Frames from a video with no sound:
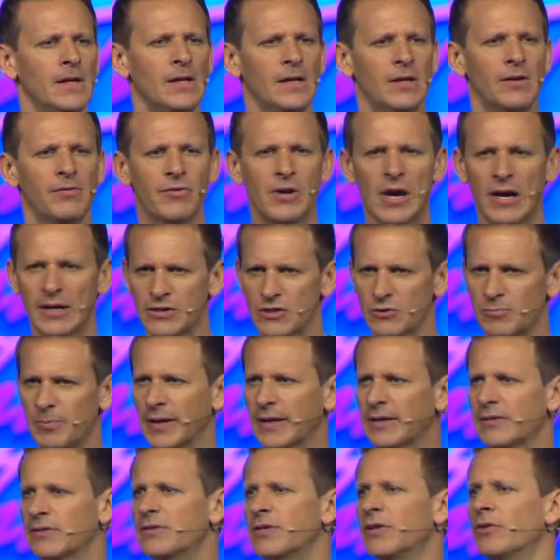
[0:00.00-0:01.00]
If God's
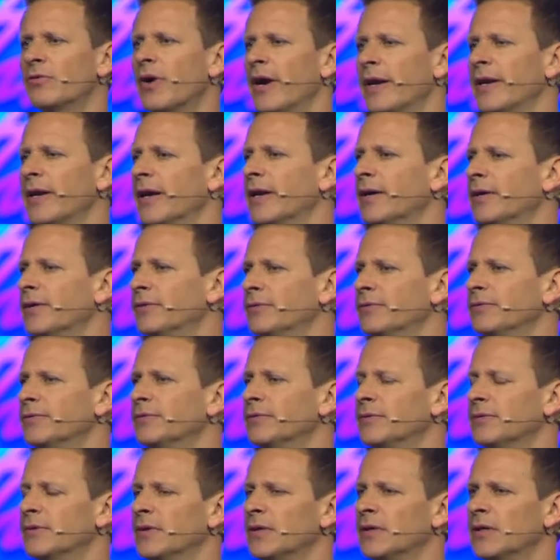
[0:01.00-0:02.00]
speaking to you right now,
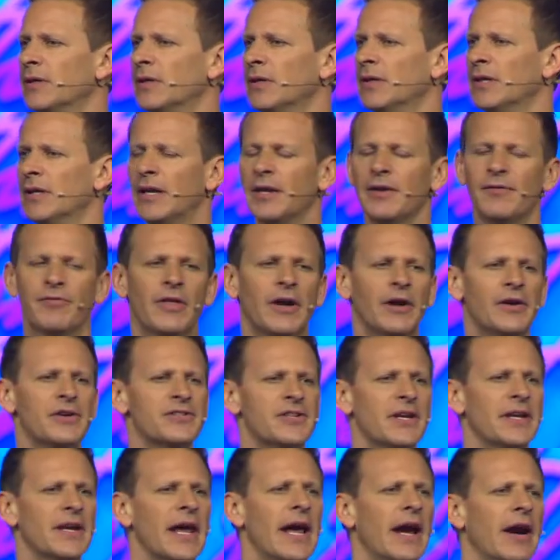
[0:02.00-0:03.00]
if there's
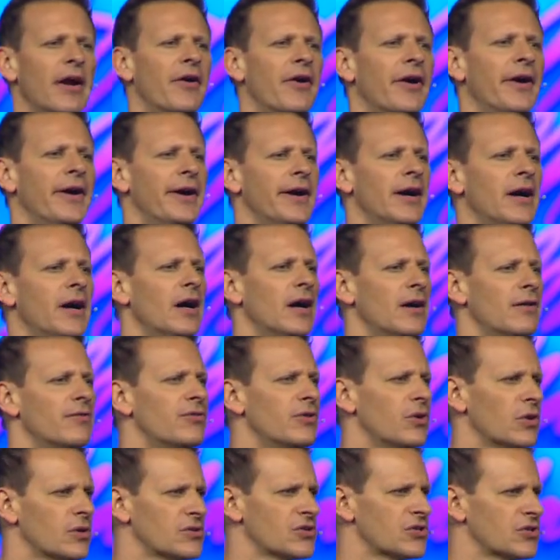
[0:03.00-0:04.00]
an area of
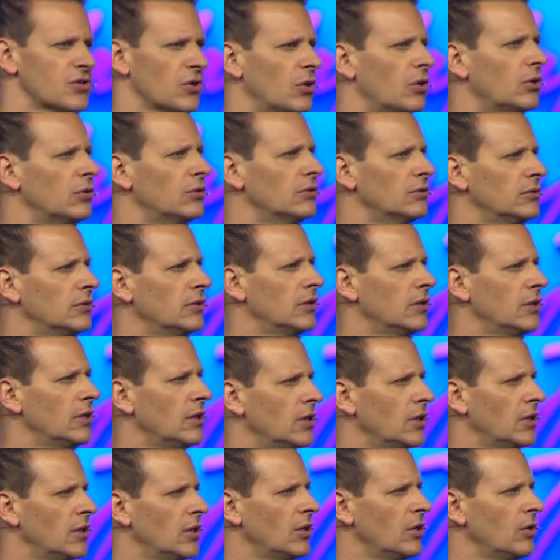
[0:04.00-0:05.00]
your soul
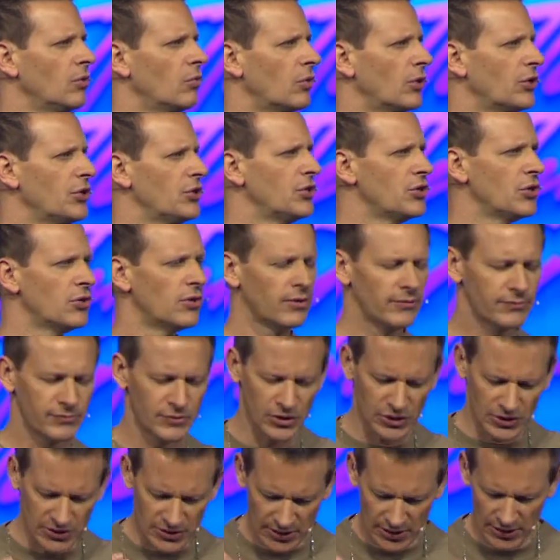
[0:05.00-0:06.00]
where you have
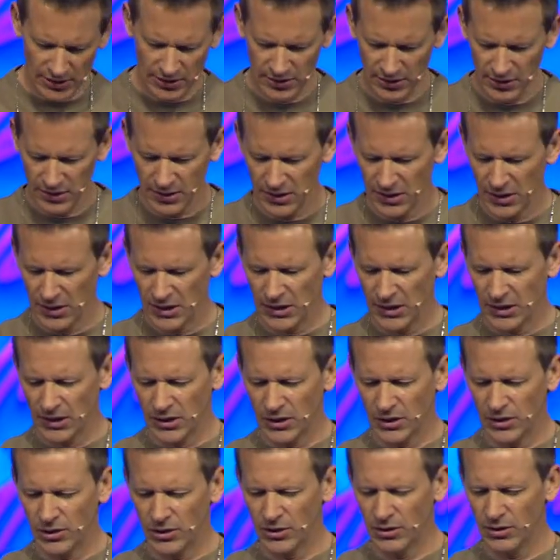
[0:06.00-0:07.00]
just
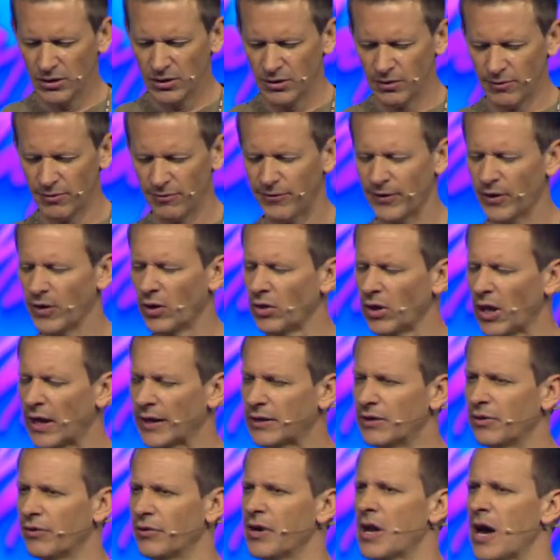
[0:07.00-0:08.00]
feel
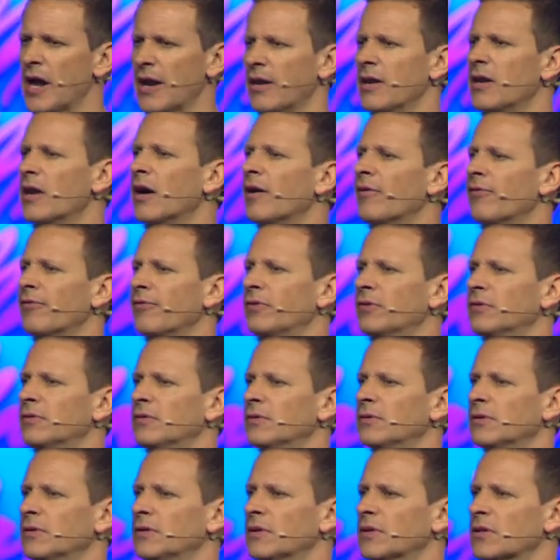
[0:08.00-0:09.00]
like you're not enough,
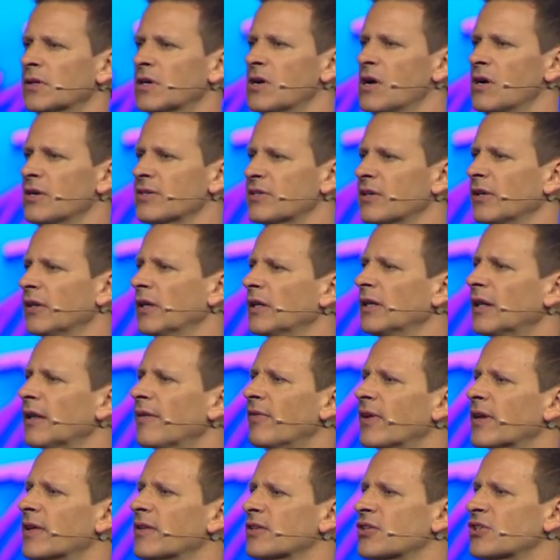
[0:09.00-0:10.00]
constantly
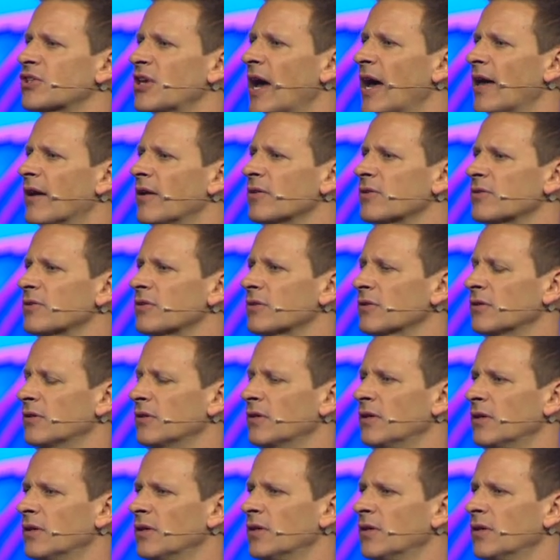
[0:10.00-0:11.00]
living in the shadows,
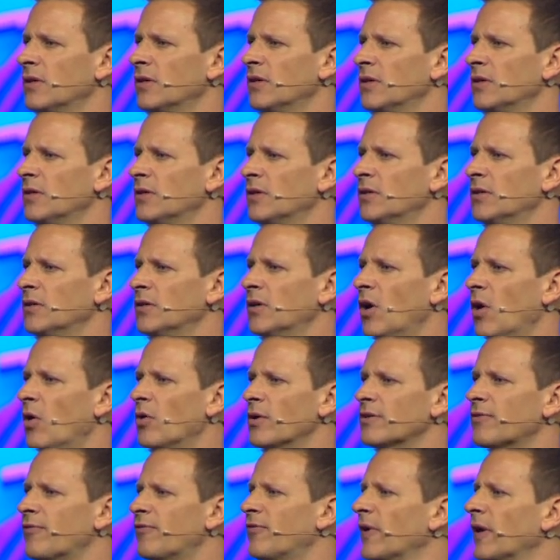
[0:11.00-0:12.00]

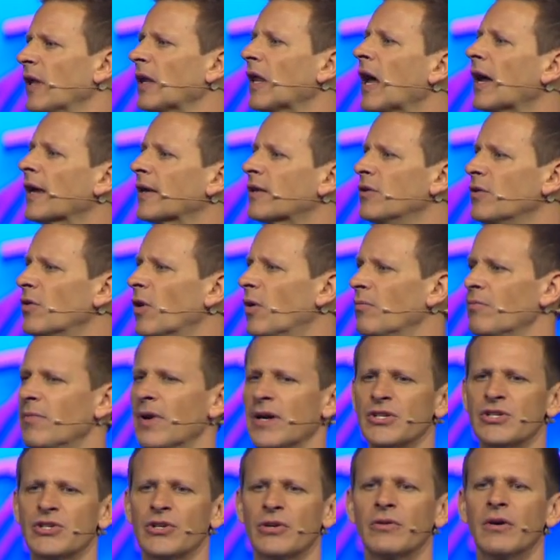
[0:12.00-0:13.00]
always feel like you don't
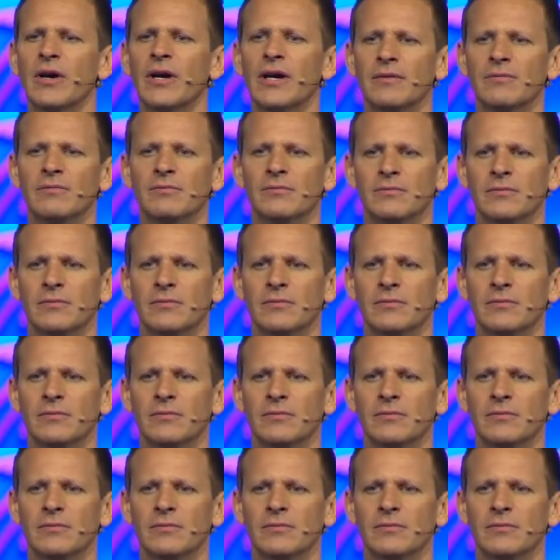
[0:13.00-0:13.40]
measure up,